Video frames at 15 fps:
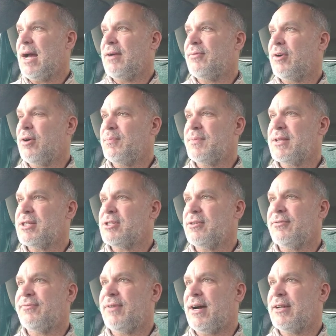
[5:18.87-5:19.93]
I have hope that
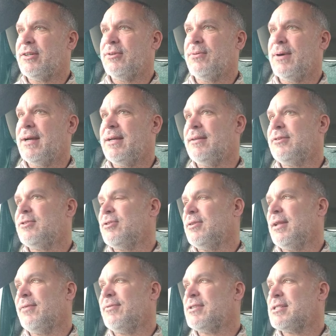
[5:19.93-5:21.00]
she'll find her way and
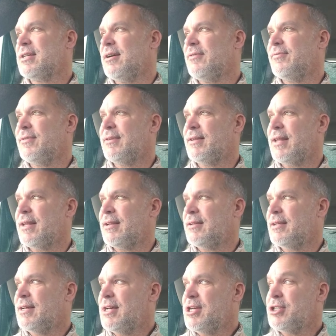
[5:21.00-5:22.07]
she'll love herself, and
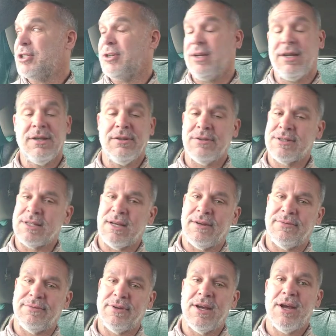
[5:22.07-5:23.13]
then she'll heal
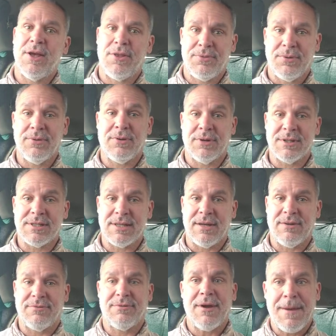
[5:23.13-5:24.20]
herself through
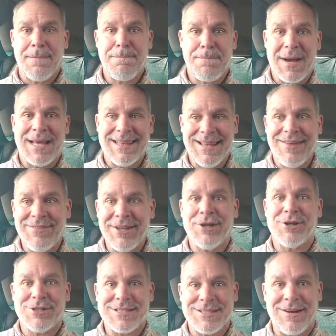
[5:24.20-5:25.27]
herself by loving
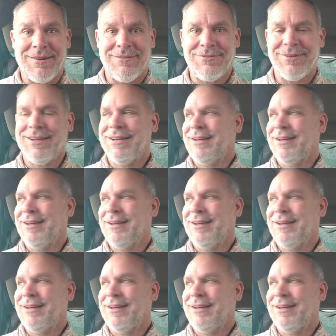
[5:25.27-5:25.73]
herself.